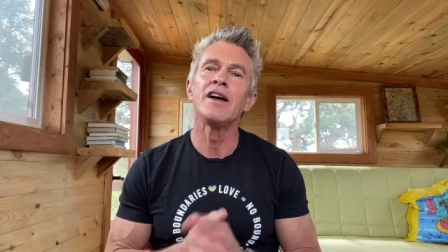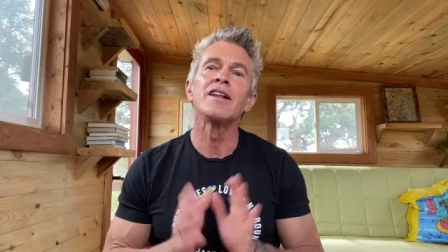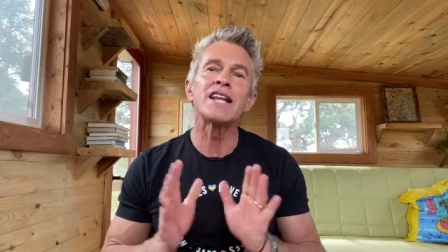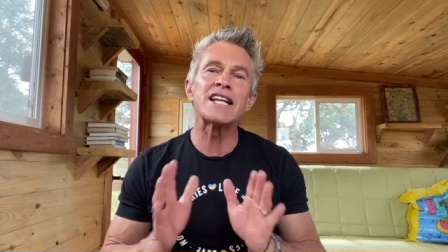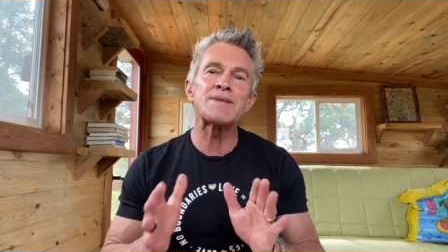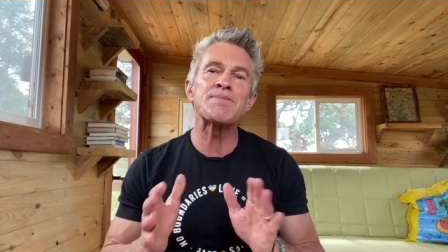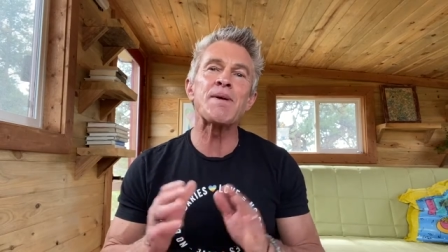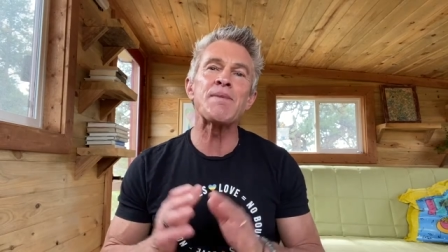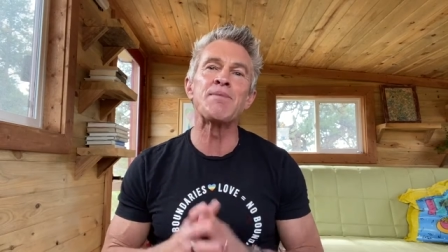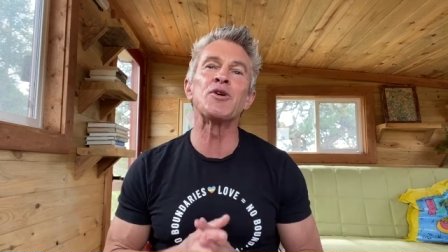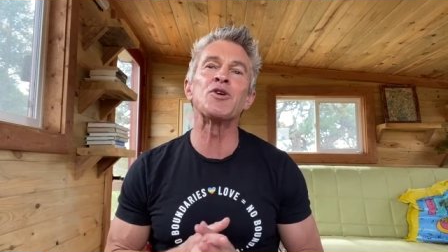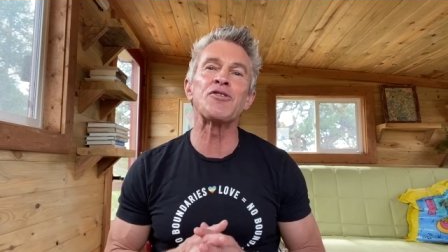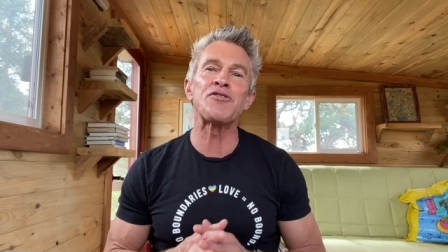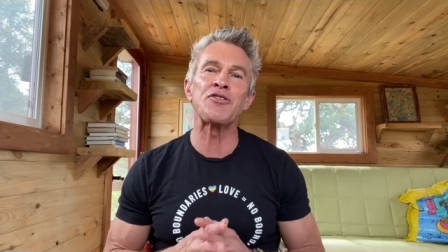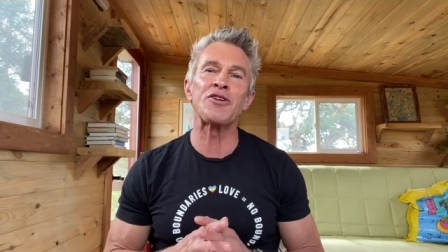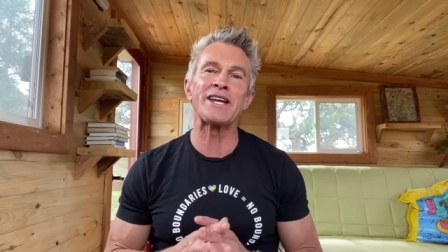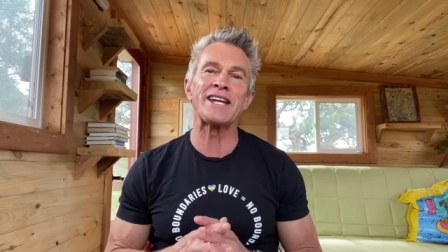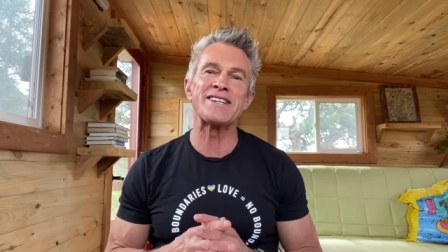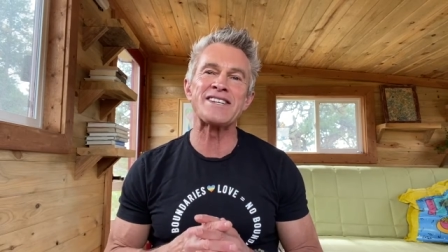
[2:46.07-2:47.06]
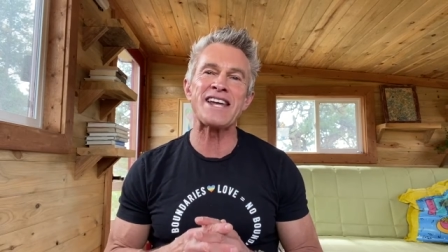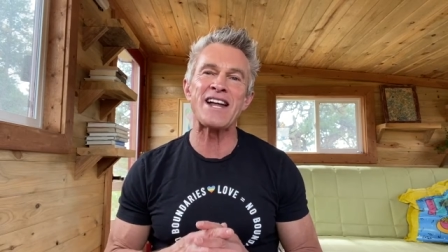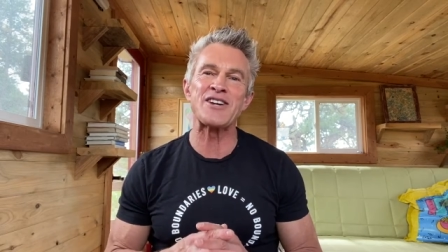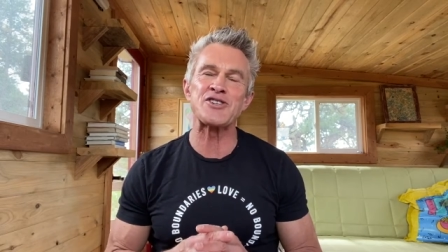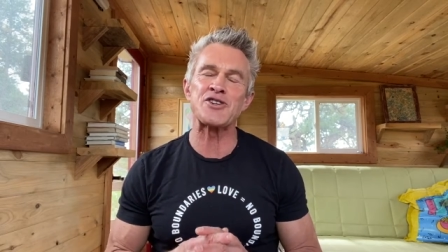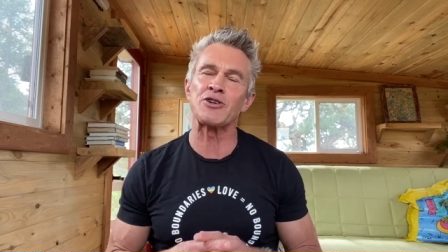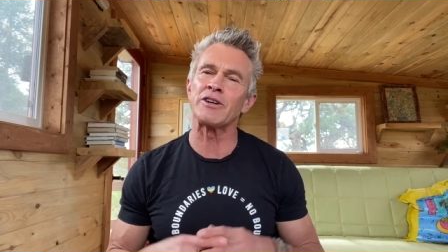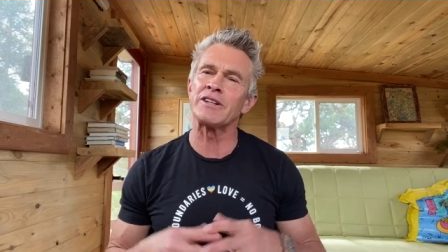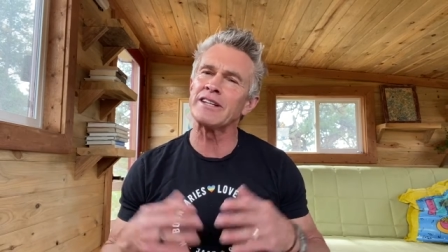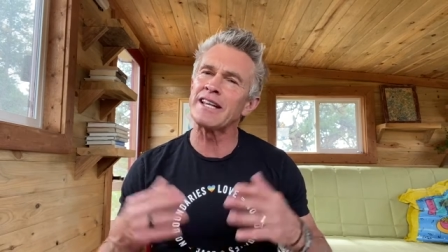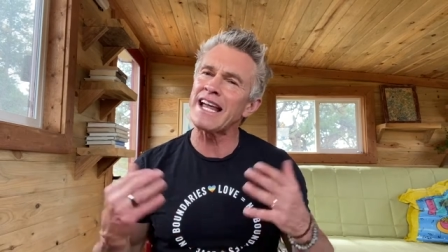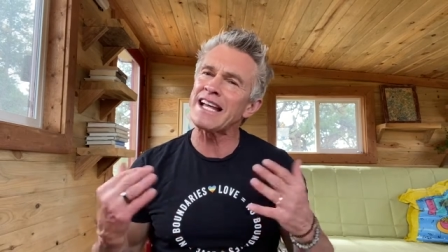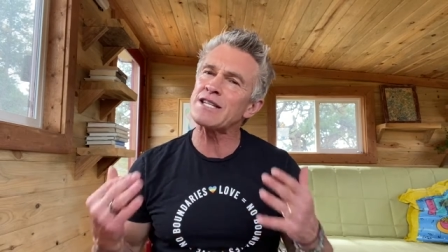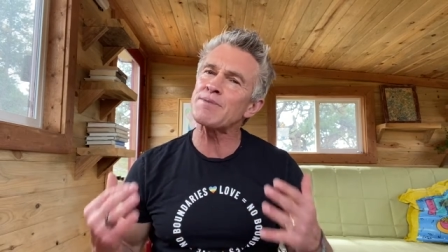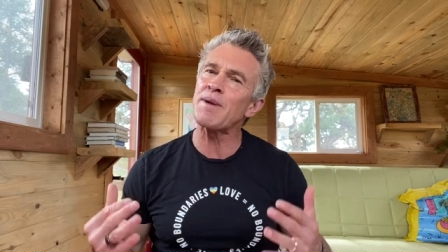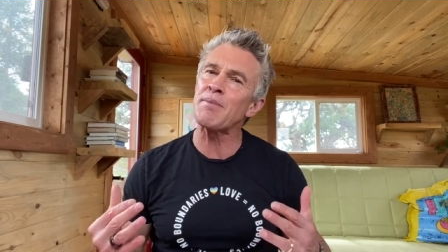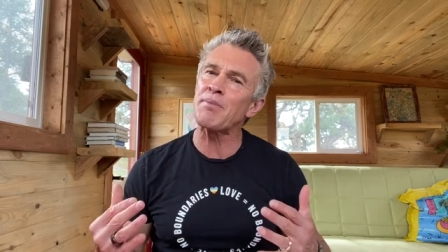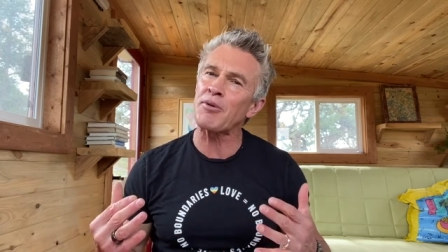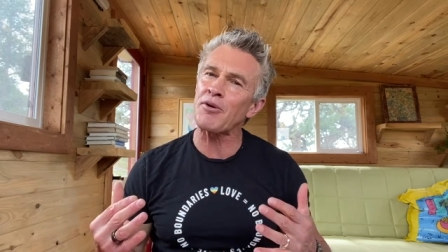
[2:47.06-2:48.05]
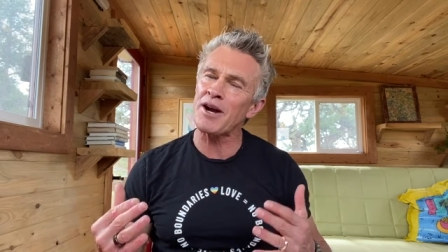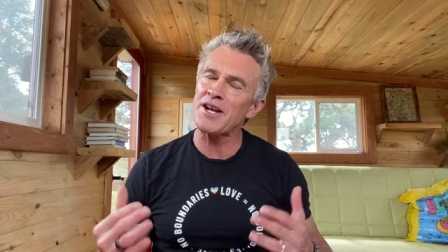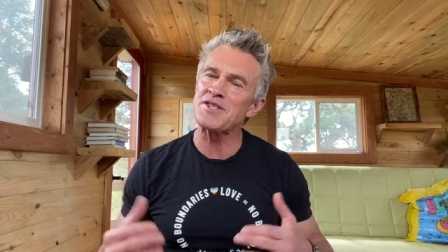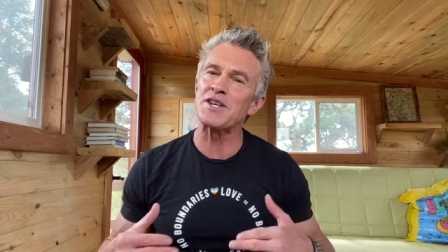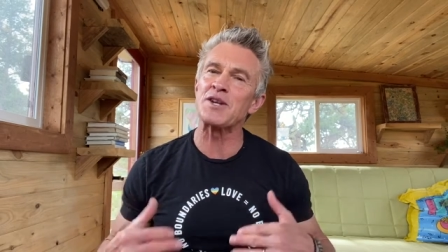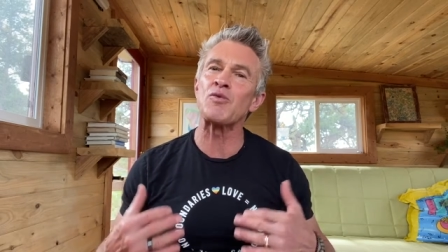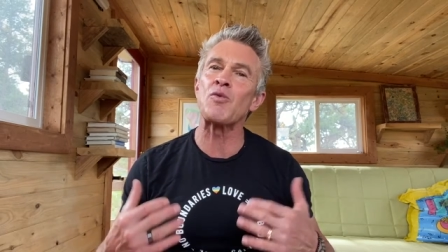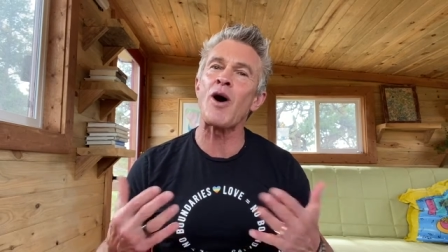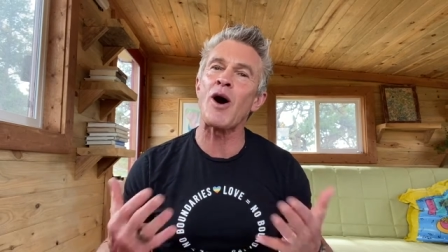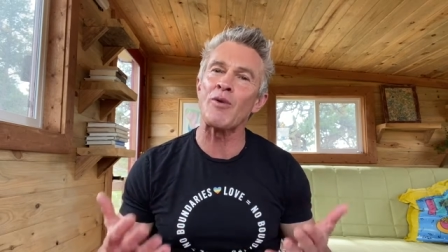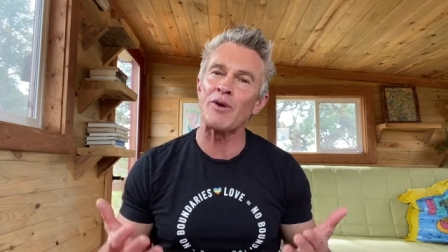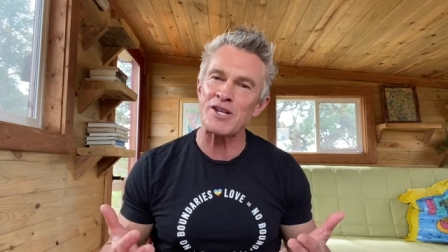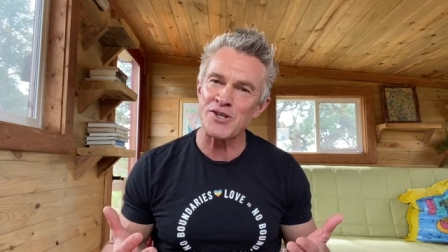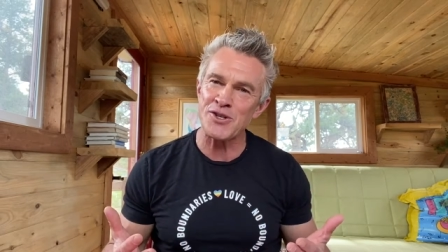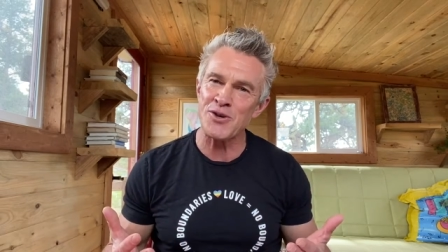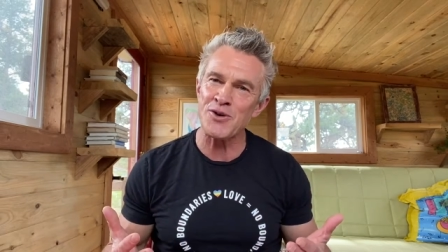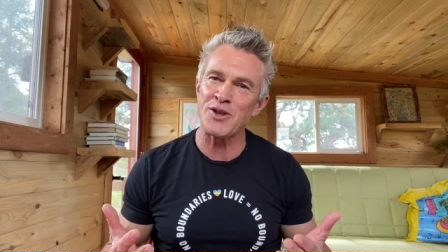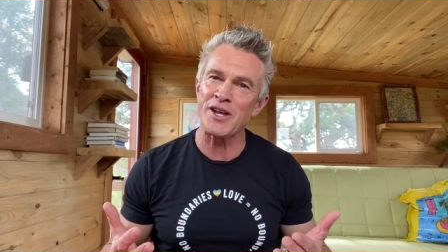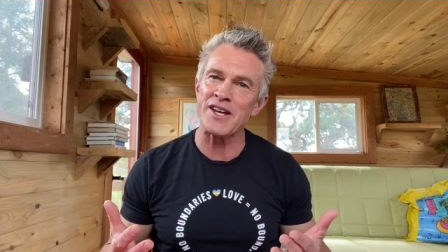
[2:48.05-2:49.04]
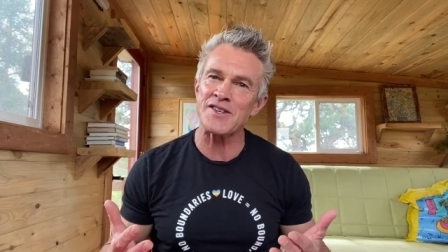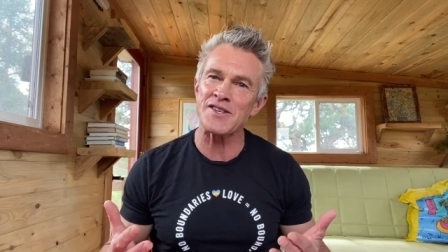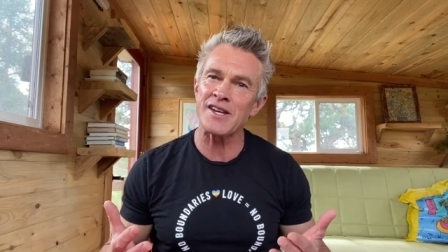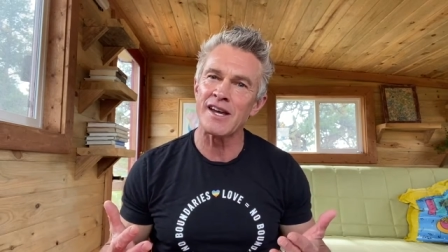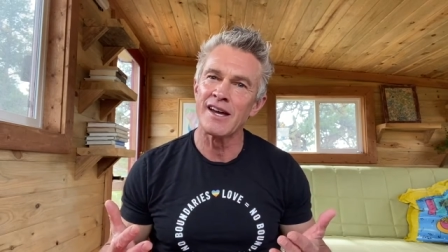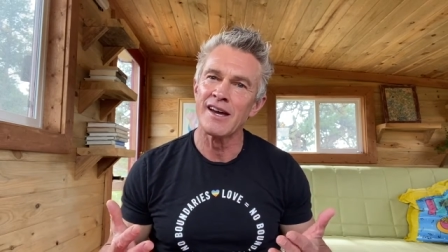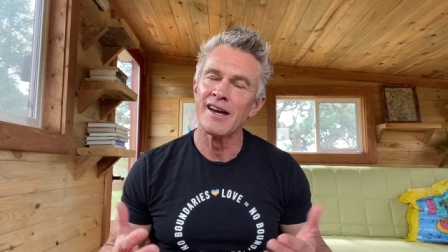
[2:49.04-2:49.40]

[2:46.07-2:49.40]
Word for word: let's be beautifully intentional and let's be present while we do this,